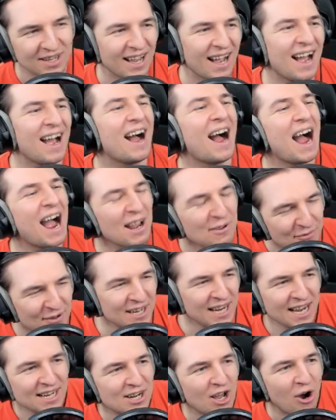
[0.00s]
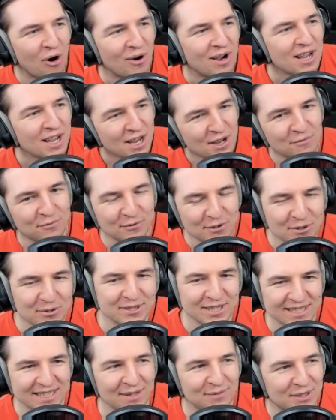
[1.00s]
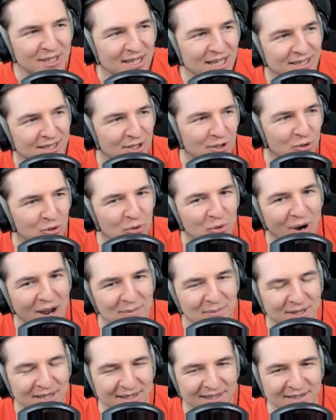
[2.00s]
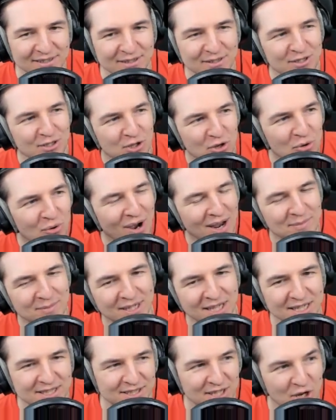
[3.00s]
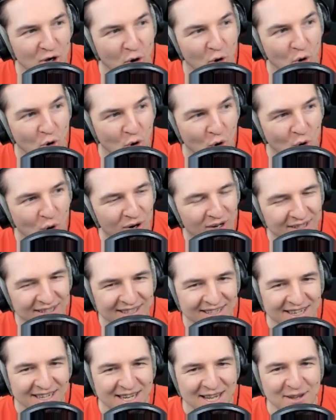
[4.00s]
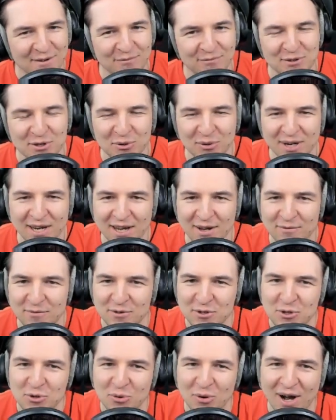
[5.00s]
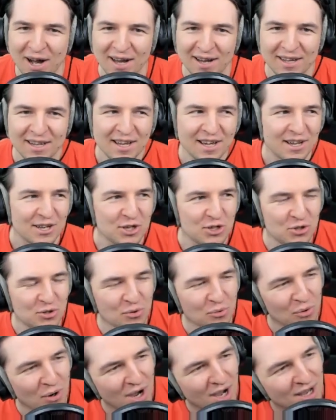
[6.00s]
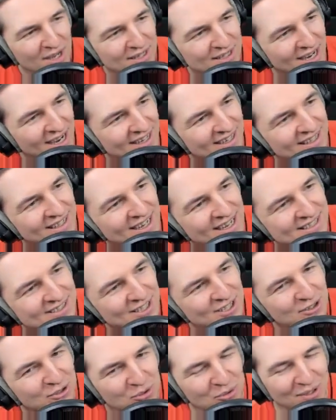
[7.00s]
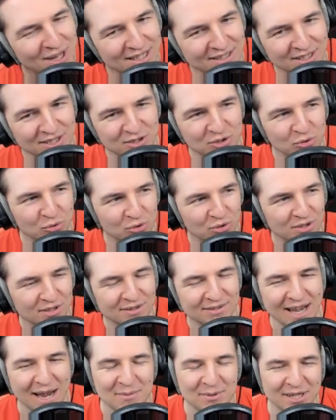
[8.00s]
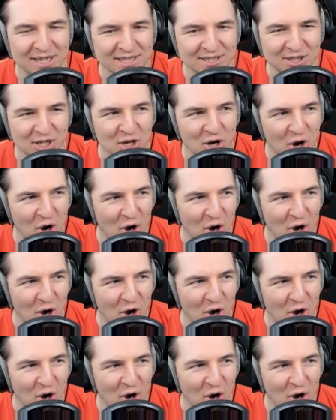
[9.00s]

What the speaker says: I think I know. If you just have the letter U, I'm gonna say U. If you have you are as in two letters, I'm gonna say